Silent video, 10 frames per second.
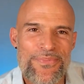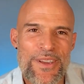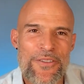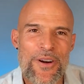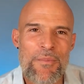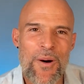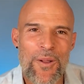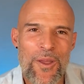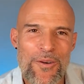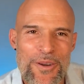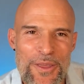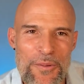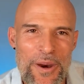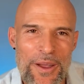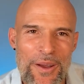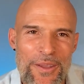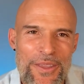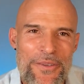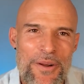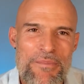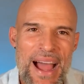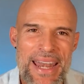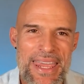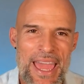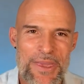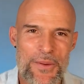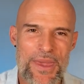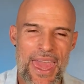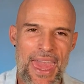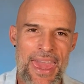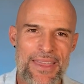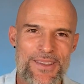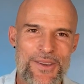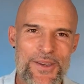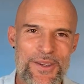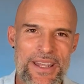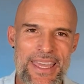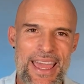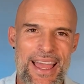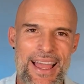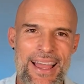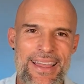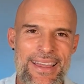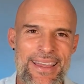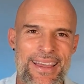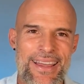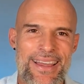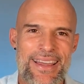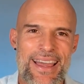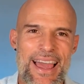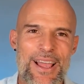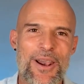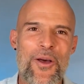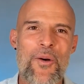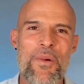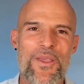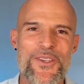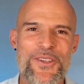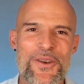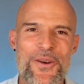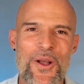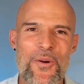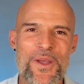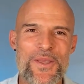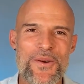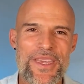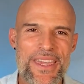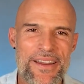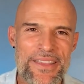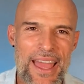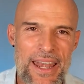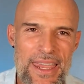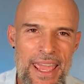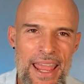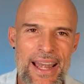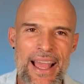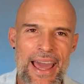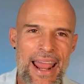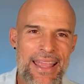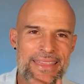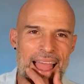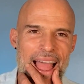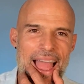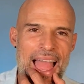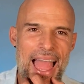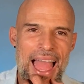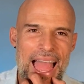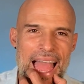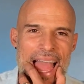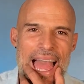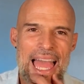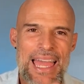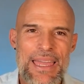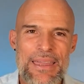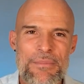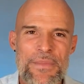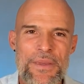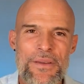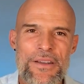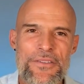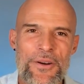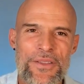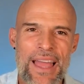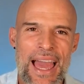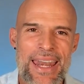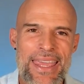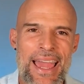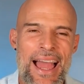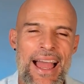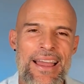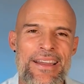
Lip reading: from all over the world. Romania, UK. It's usually a global circle we do here. Daniel Carata. Beautiful Daria,